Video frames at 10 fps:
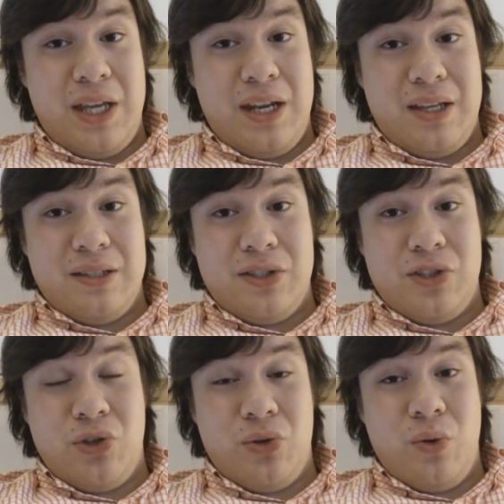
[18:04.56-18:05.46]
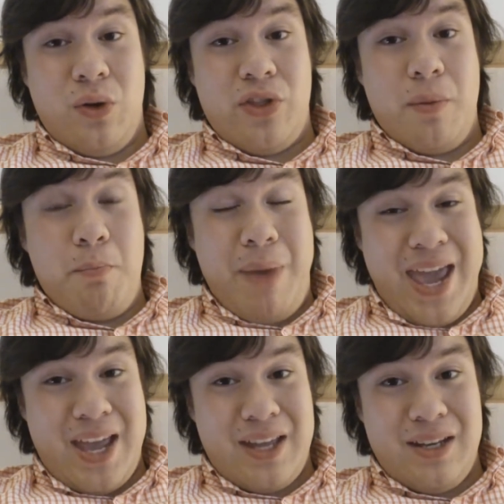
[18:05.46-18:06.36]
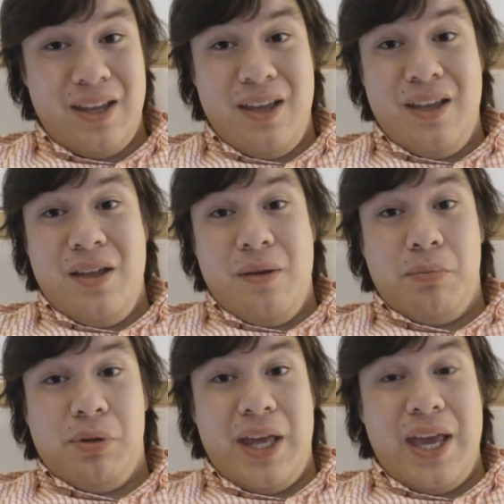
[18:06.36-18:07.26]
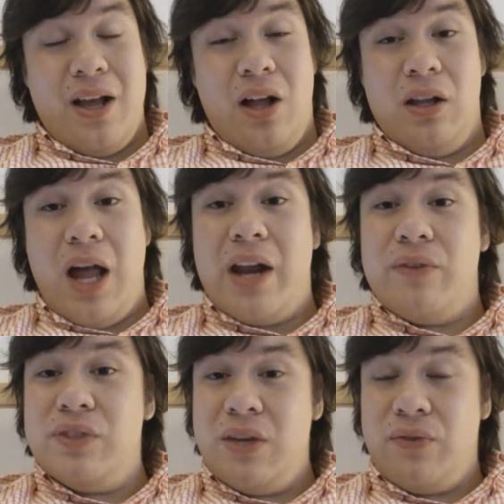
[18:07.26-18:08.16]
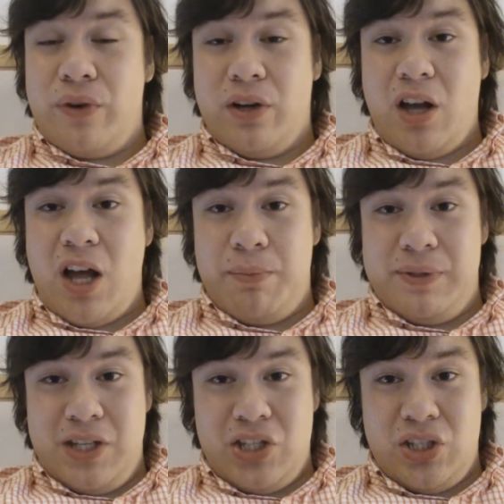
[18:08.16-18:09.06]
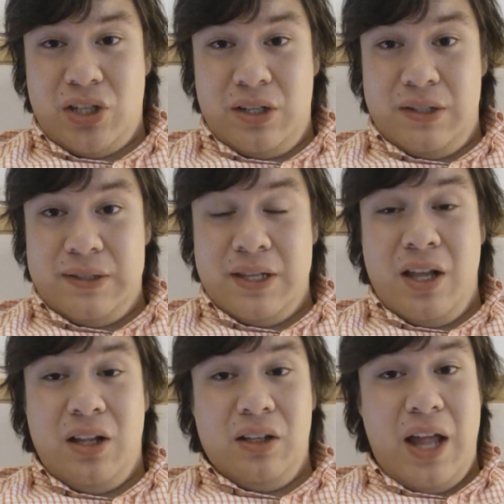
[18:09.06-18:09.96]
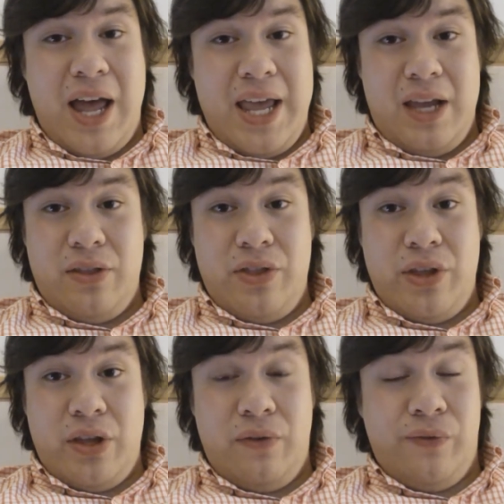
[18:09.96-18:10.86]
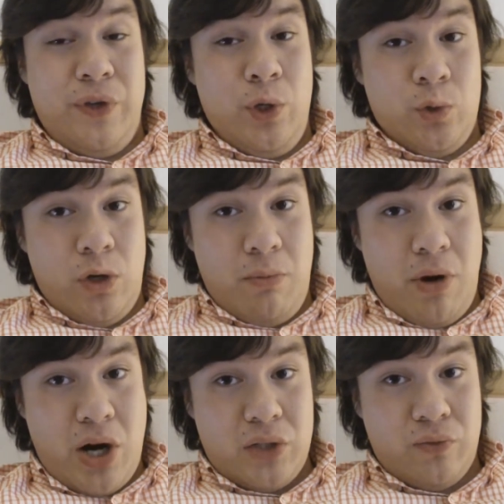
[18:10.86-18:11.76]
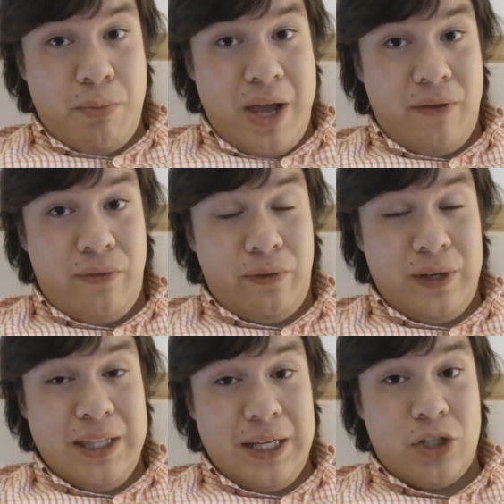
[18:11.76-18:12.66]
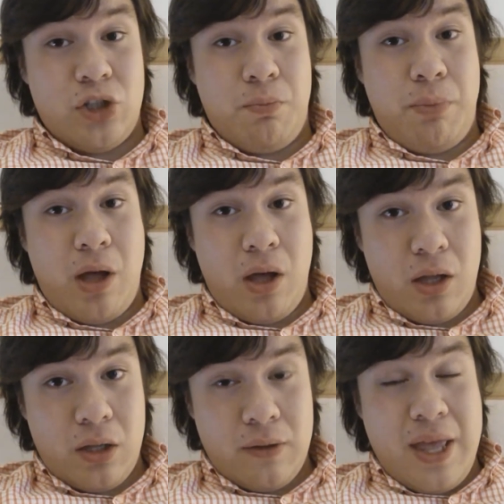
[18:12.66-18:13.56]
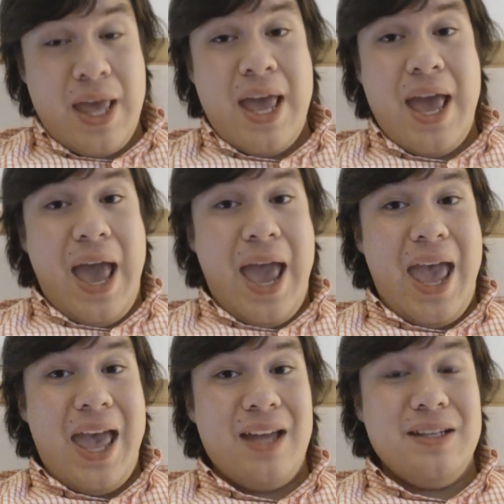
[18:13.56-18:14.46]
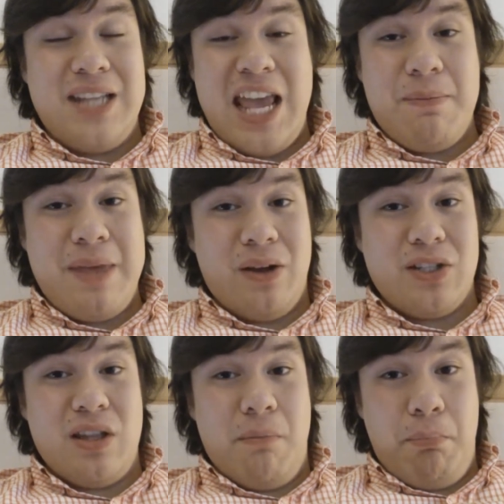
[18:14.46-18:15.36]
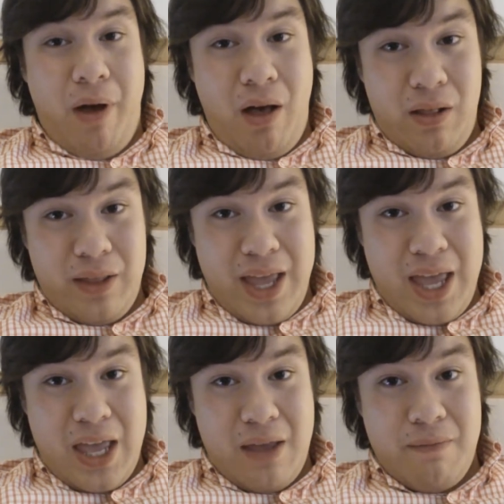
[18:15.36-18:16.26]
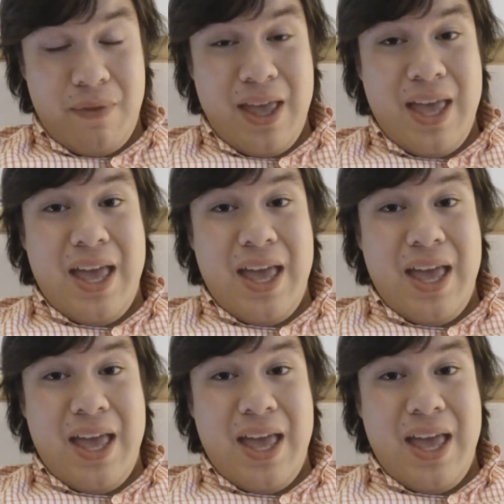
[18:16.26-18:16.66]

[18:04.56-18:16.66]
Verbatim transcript: leading to the band playing a lot of different compositions like the Funeral March by Friedrich Chopin and Take Me Out to the Ball Game